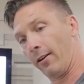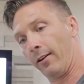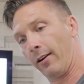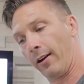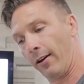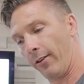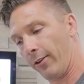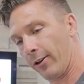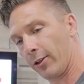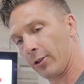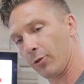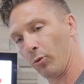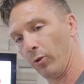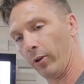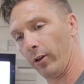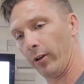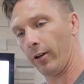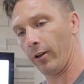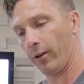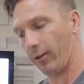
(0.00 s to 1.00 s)
Now this
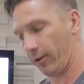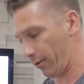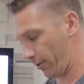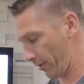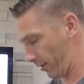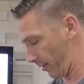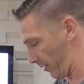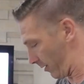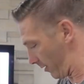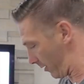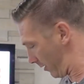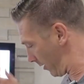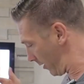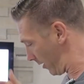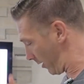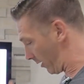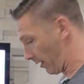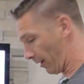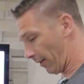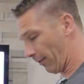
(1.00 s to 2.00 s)
one,
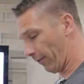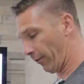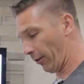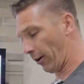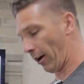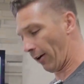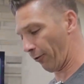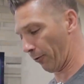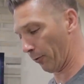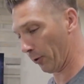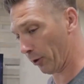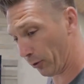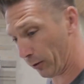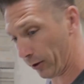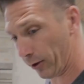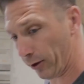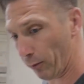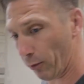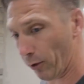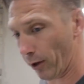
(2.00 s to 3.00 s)
if you're not familiar
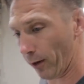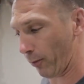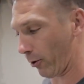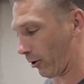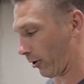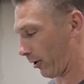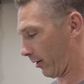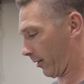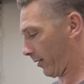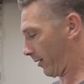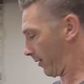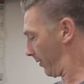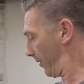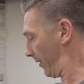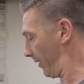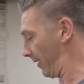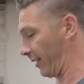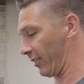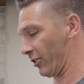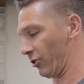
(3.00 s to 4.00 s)
with the Play Bar,
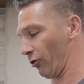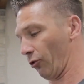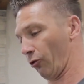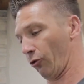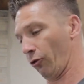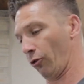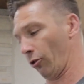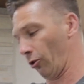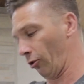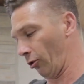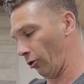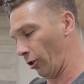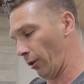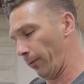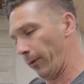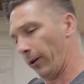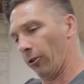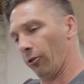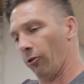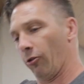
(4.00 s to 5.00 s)
it is a
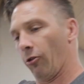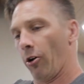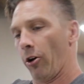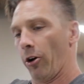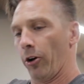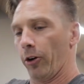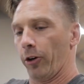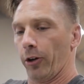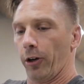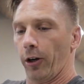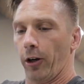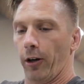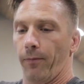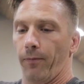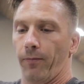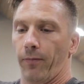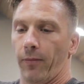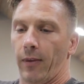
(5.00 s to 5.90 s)
little bit longer,